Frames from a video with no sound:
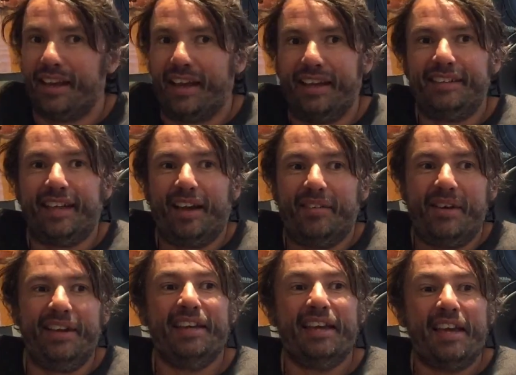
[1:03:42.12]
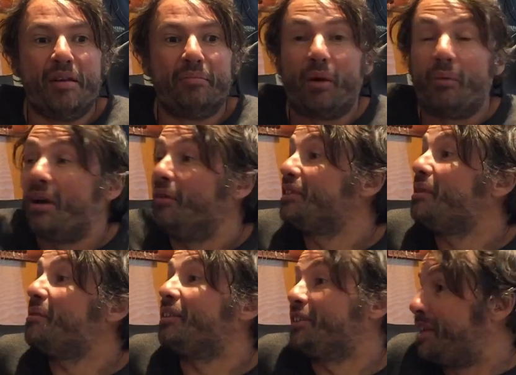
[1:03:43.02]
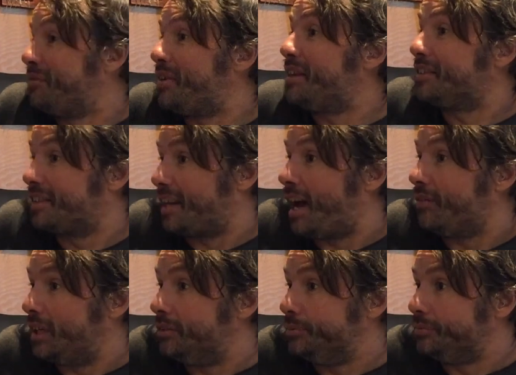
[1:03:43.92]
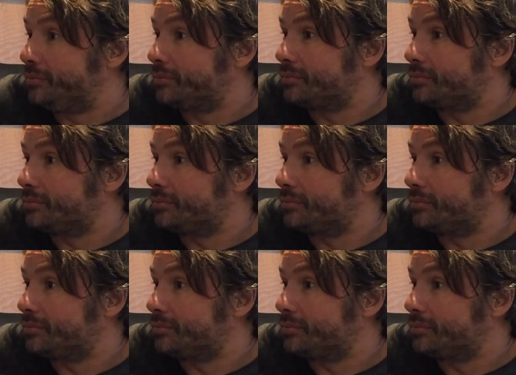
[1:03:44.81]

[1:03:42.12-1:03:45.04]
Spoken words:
And but we obviously had to convince Gavin.